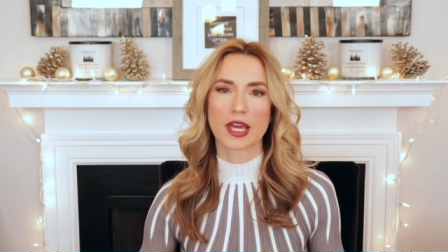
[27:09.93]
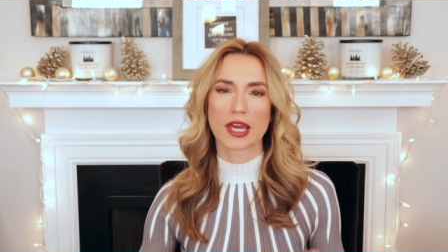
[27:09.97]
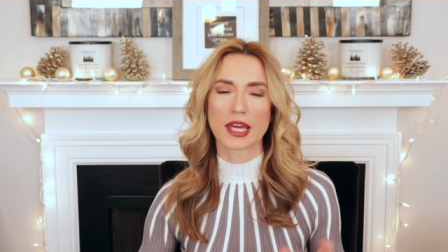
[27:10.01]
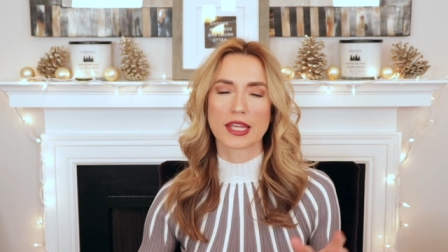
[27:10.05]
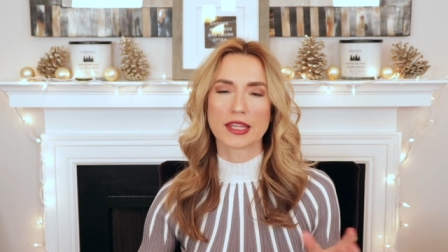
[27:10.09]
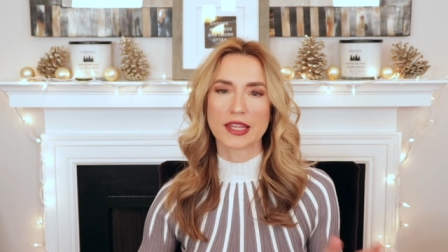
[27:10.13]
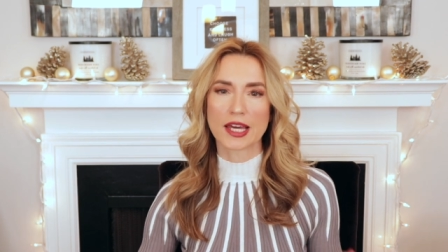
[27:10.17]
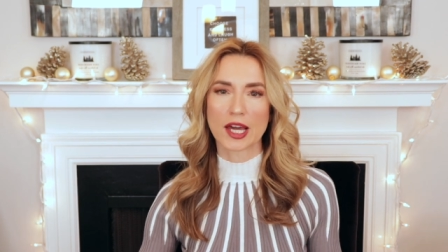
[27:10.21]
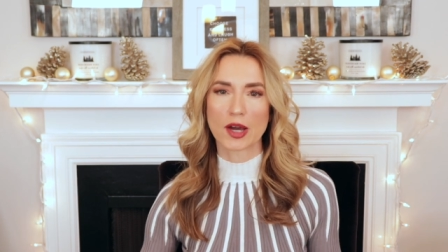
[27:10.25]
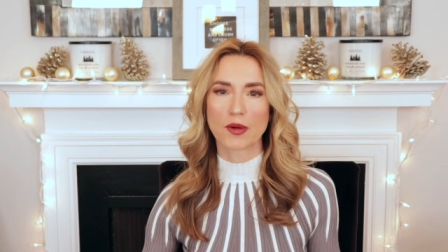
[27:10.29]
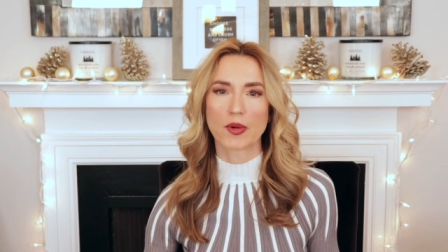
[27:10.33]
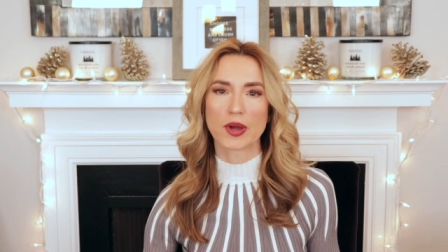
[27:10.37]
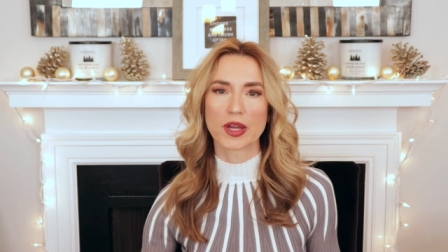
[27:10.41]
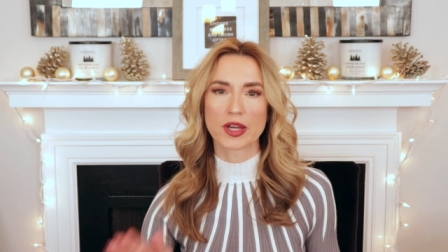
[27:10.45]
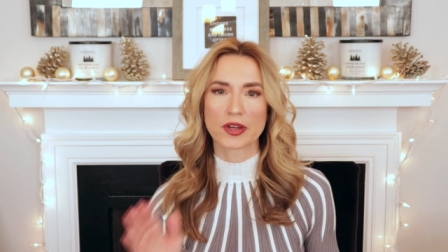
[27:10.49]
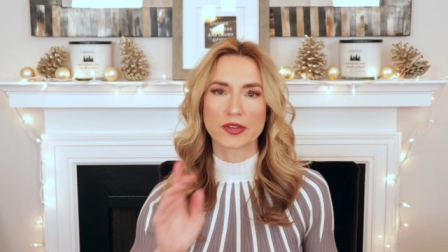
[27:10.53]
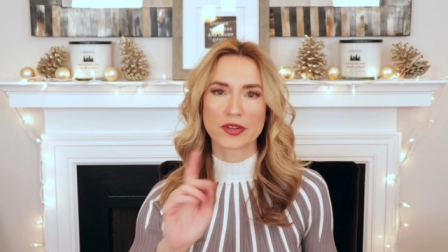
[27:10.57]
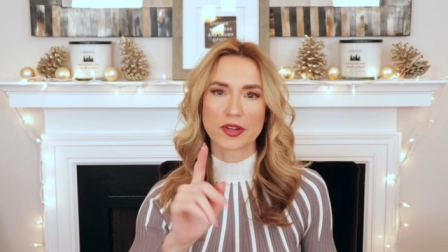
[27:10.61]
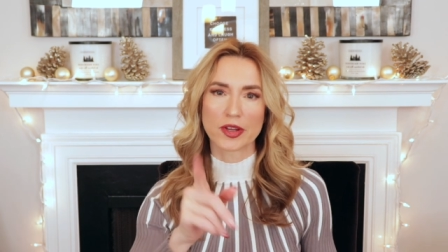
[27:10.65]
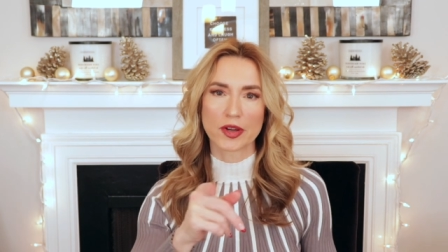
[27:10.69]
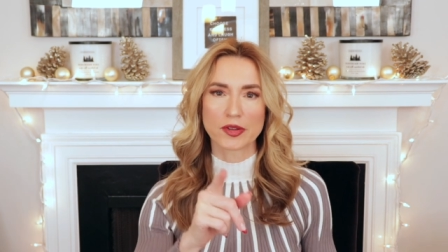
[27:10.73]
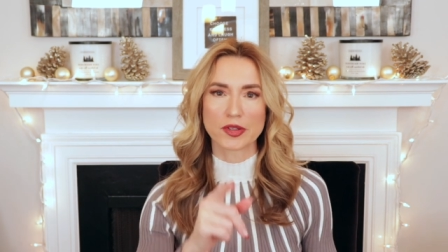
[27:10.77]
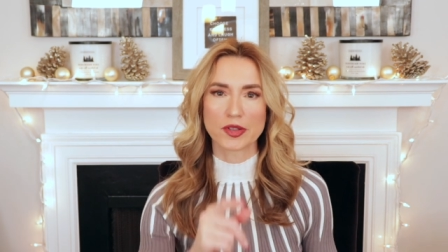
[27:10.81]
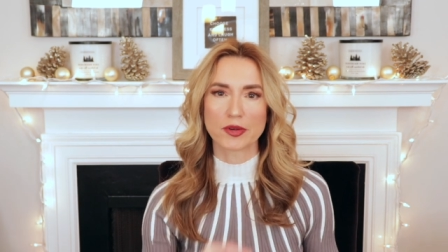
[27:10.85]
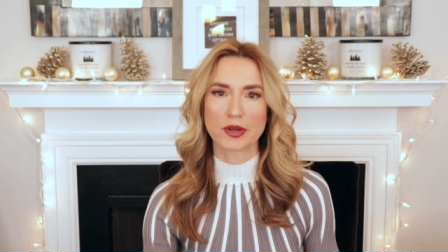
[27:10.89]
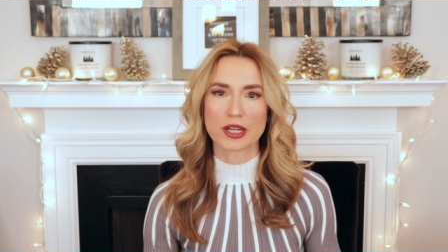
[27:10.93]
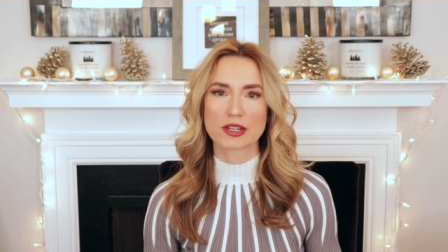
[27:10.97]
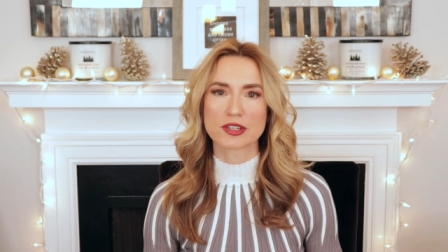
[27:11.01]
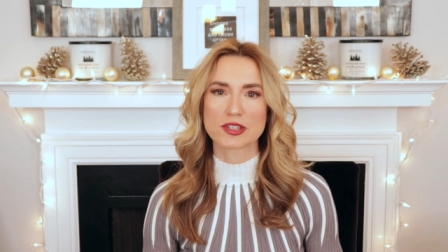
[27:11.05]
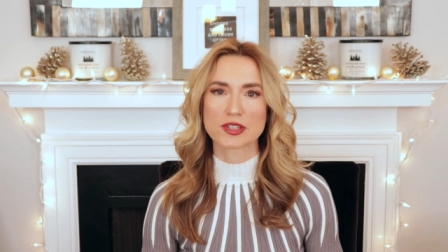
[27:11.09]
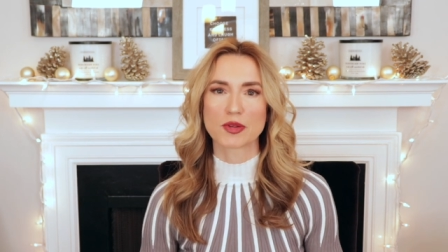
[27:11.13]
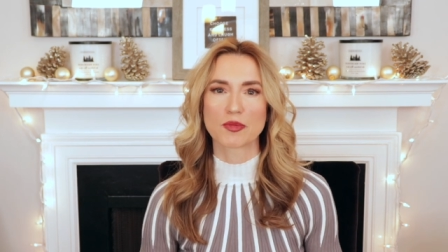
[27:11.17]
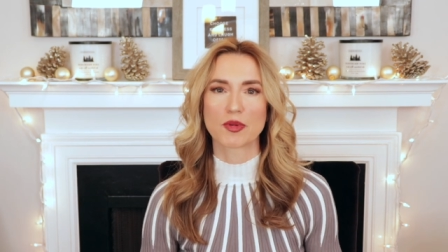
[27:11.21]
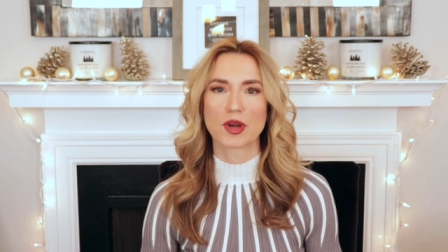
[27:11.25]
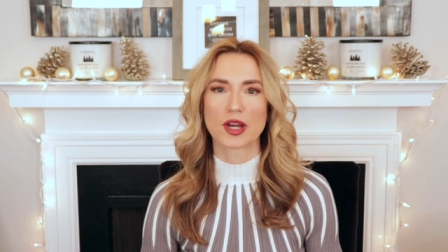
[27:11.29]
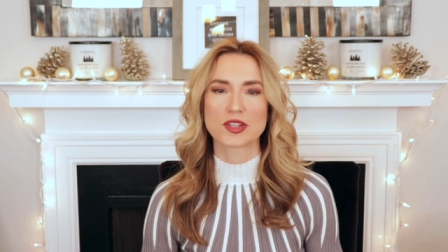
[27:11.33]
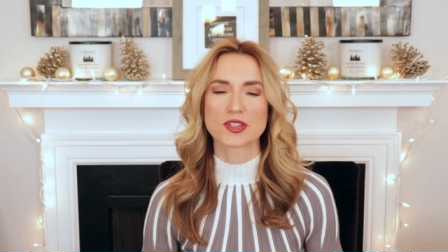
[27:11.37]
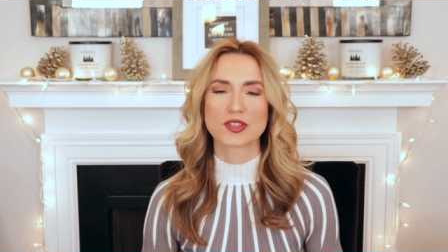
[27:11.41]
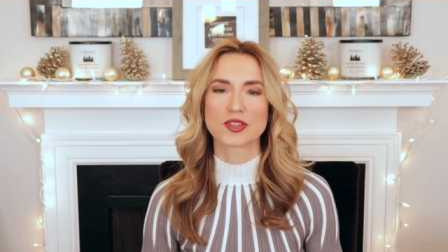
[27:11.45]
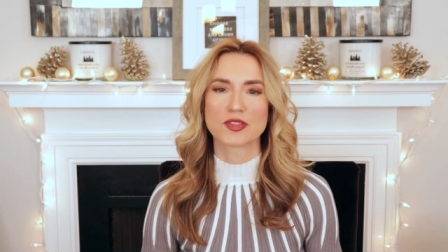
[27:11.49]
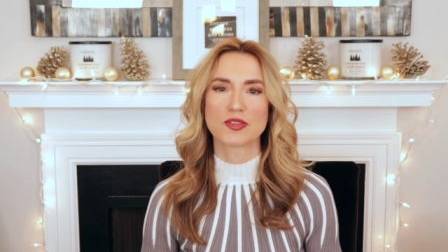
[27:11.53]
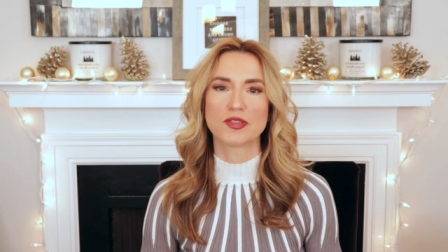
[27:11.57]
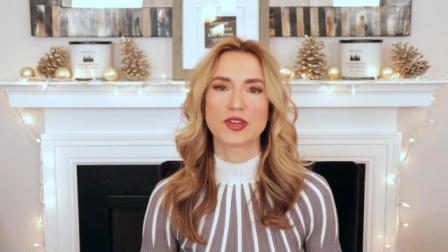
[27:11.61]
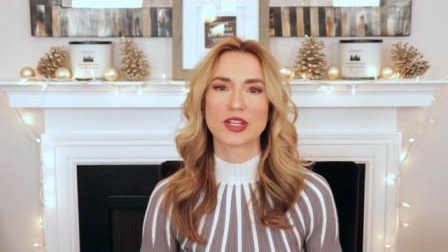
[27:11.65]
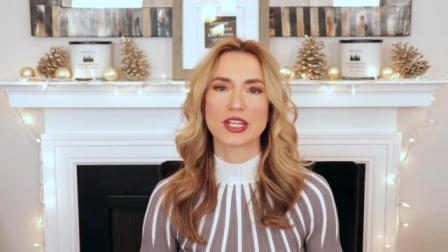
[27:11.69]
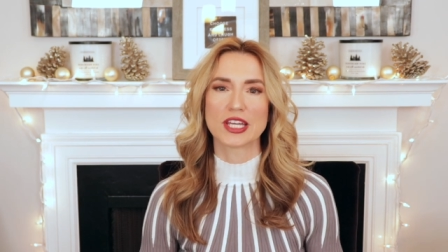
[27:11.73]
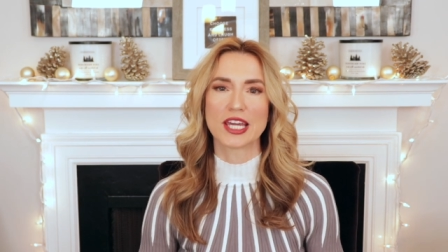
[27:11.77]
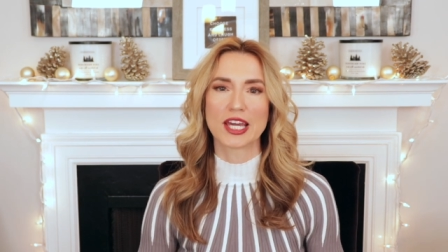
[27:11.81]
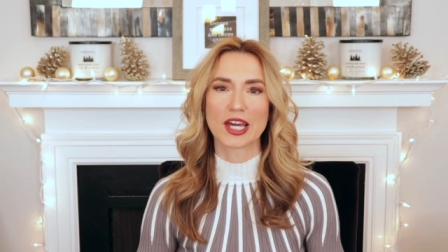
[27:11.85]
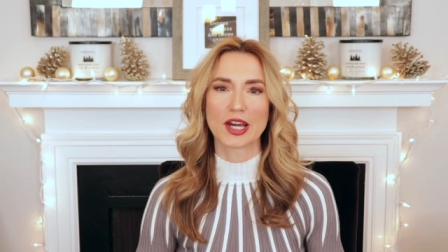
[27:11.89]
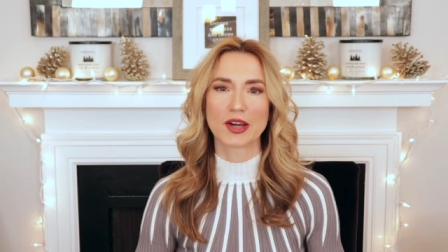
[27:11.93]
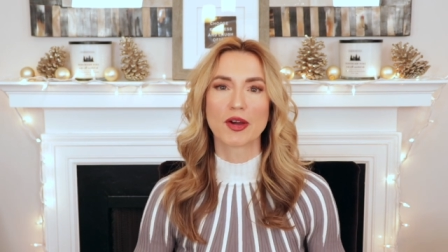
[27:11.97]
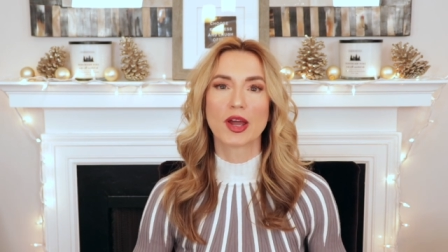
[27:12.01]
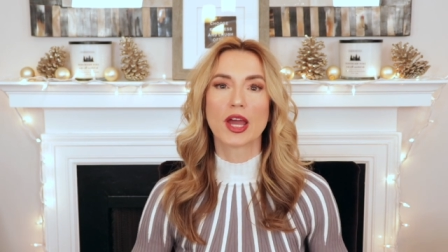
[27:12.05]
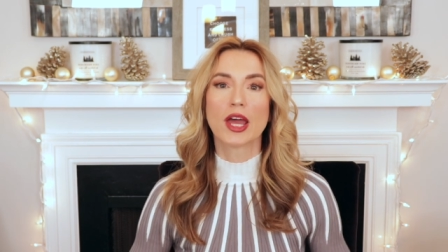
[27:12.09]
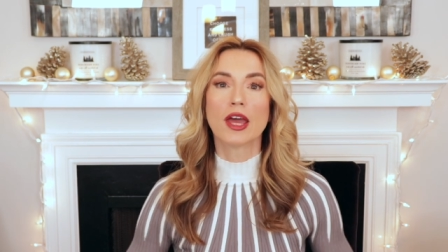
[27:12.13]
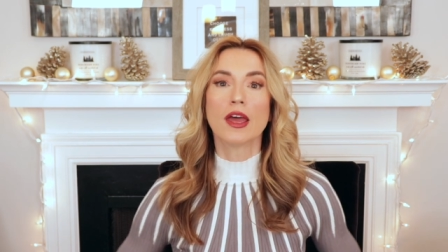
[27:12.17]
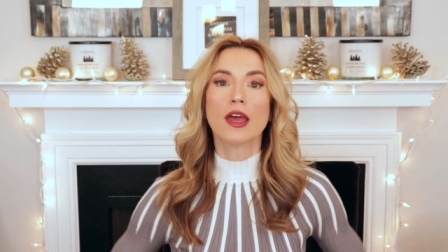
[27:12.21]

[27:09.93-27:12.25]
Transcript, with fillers: And that way I'll know you actually watched the video